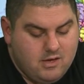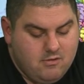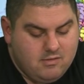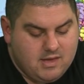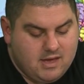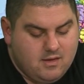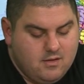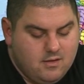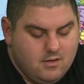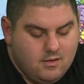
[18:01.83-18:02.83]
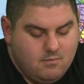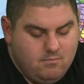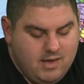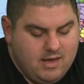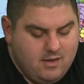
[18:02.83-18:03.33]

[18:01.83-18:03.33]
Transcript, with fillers: using be